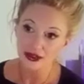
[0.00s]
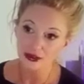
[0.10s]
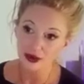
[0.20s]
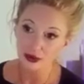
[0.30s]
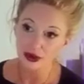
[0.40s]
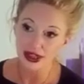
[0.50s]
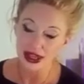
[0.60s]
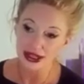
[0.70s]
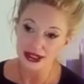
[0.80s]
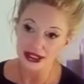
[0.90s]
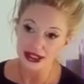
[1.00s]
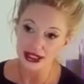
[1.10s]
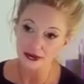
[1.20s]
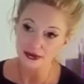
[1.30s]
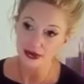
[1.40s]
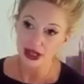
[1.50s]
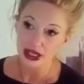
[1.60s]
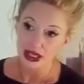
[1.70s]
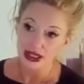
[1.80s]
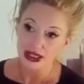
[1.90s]
on February the 18th.
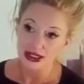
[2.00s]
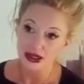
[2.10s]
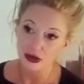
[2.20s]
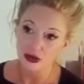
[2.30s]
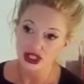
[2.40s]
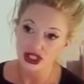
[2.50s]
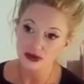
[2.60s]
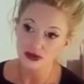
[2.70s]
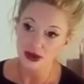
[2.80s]
So we should,